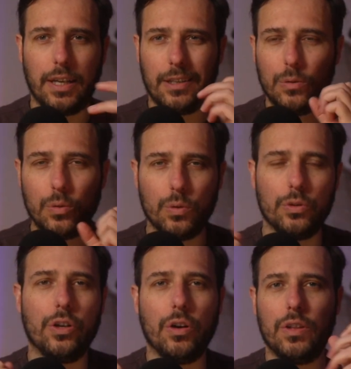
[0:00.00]
Like, oh,
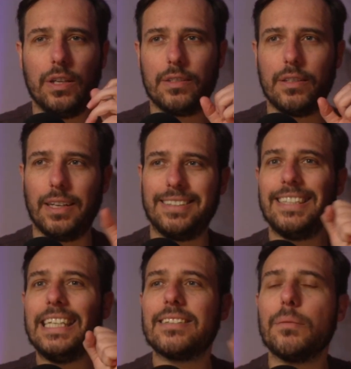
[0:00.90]
I
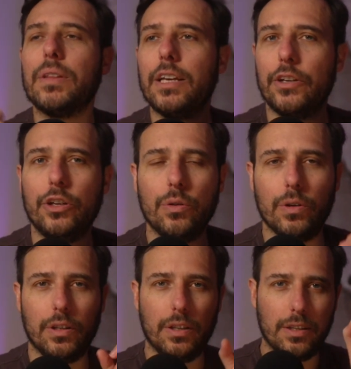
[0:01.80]
see something in you,
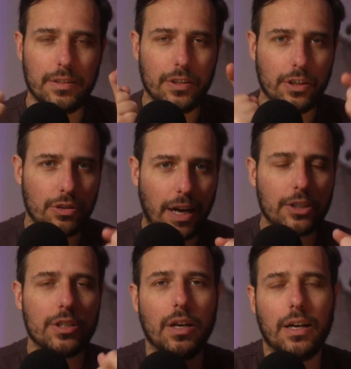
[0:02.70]
and there's an
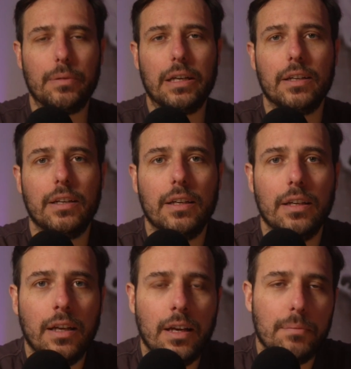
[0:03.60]
attraction dynamic.
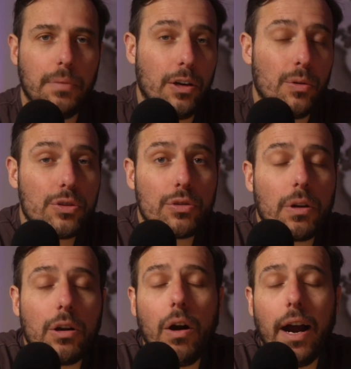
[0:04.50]
But it also
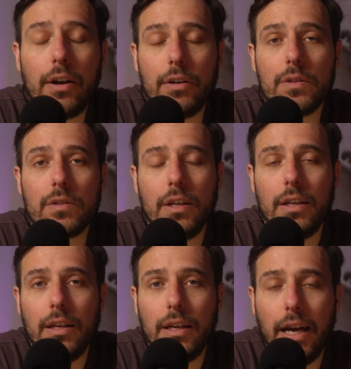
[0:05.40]
requires
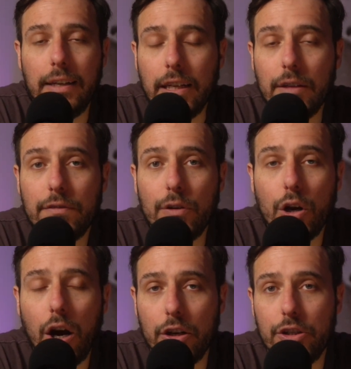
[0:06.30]
a need for
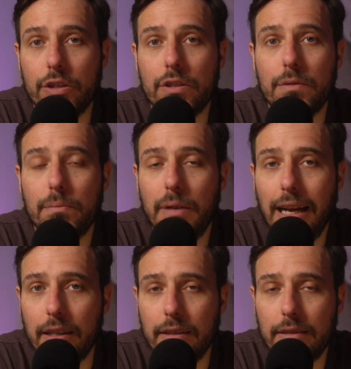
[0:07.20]
conscious
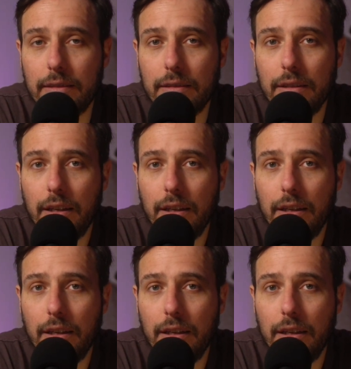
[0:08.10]
balance.